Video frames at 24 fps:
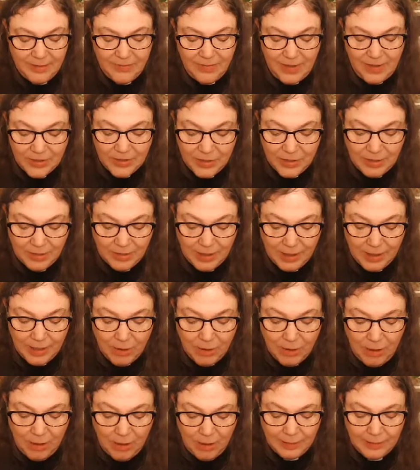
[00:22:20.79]
affectionately
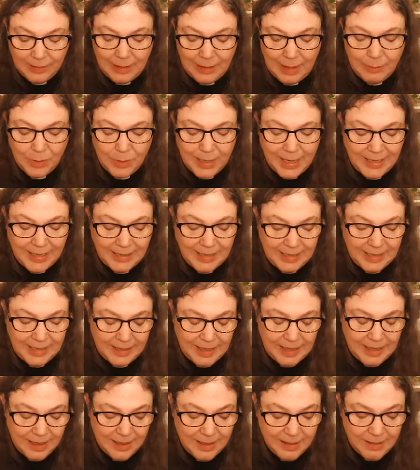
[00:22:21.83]
called La
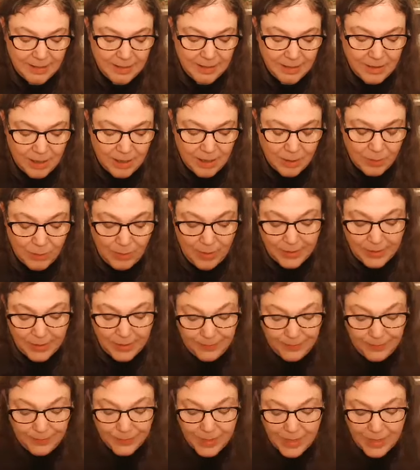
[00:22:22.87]
Morenita, the dark one.